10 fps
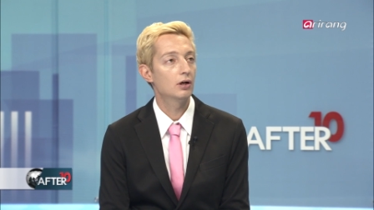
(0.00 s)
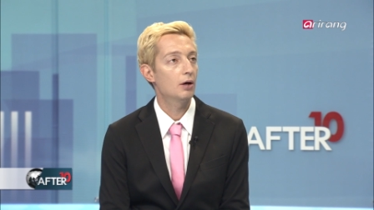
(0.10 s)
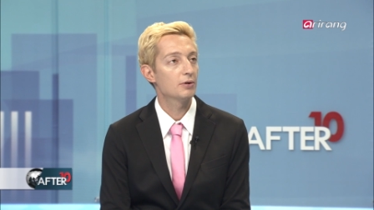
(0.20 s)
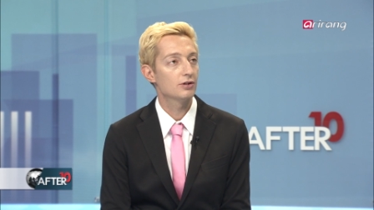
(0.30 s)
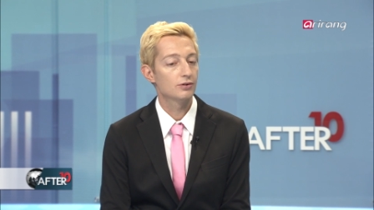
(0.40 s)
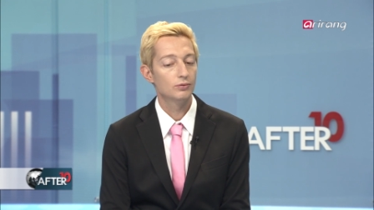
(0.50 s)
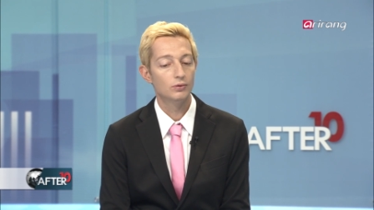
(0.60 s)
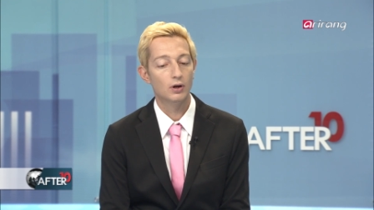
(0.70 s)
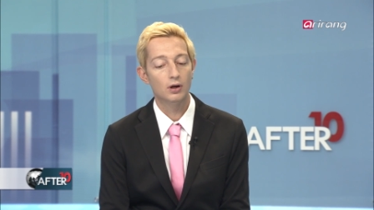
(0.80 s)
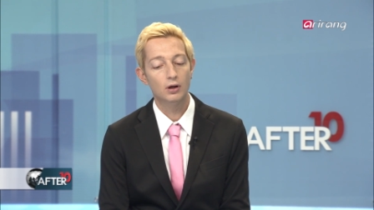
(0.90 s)
kilometers
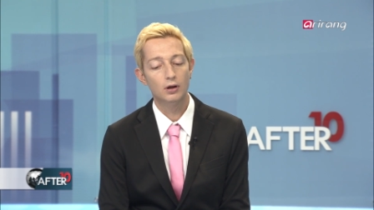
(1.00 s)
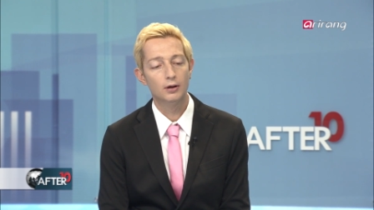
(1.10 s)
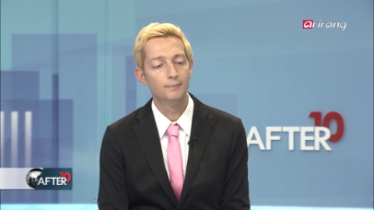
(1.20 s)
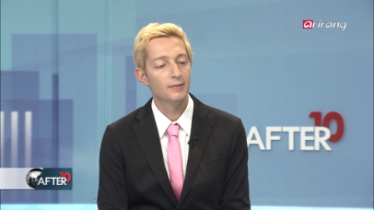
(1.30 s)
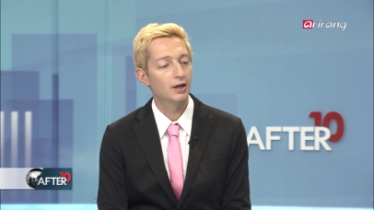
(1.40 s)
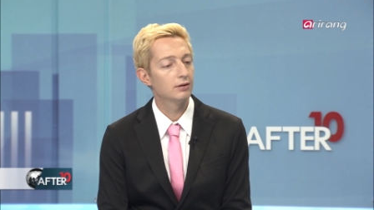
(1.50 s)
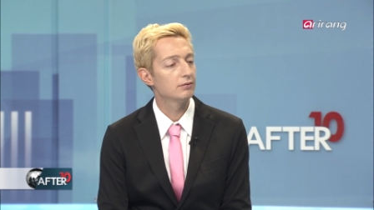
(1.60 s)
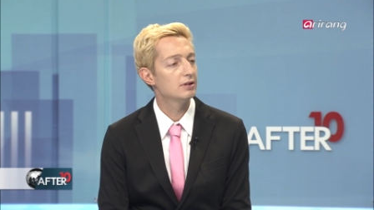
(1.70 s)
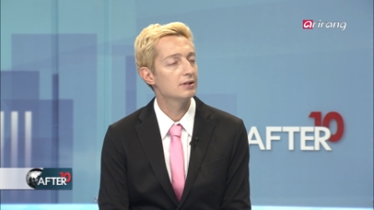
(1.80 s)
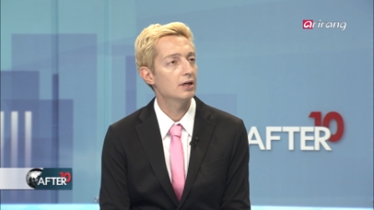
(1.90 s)
to
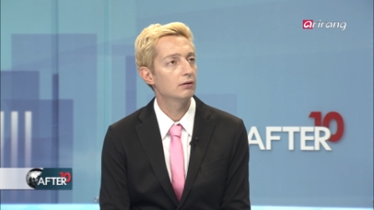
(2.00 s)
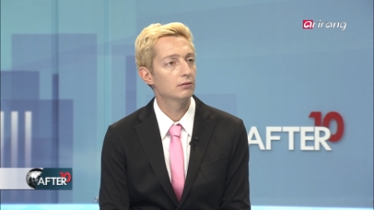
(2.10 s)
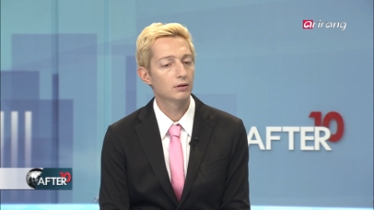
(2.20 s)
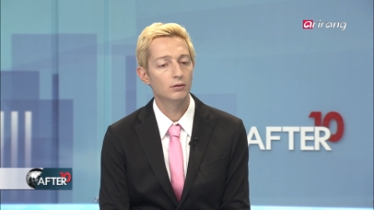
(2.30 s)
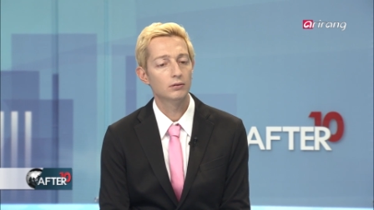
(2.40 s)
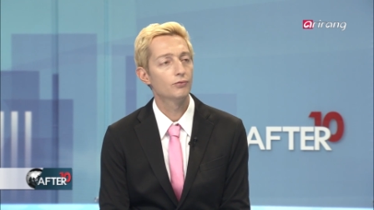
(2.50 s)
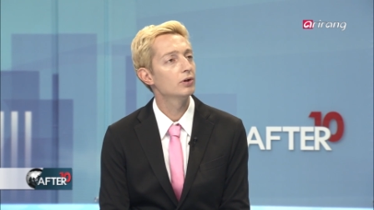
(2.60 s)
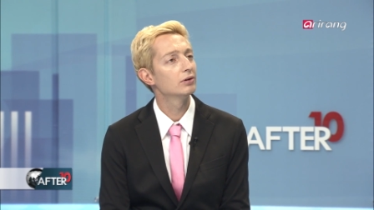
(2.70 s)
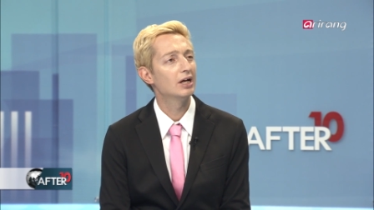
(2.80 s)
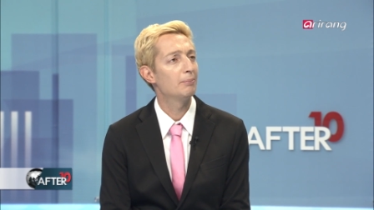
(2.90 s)
this town called
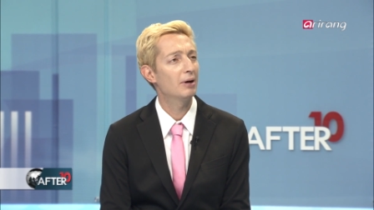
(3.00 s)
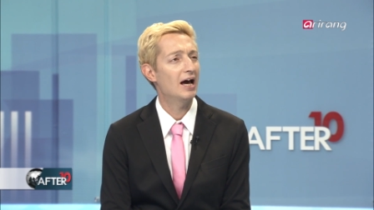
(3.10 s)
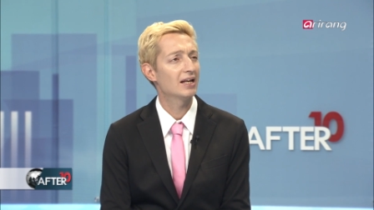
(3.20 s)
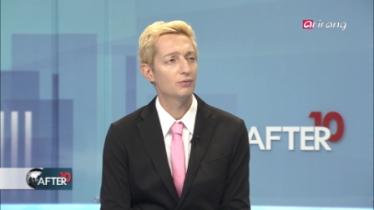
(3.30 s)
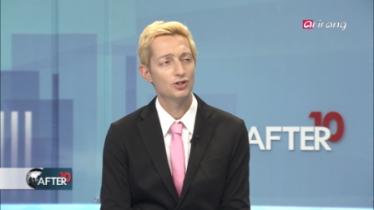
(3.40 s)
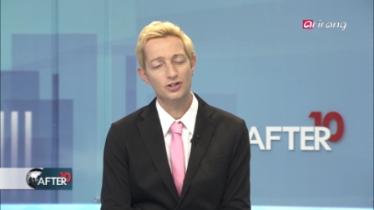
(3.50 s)
Rio de la Plata, which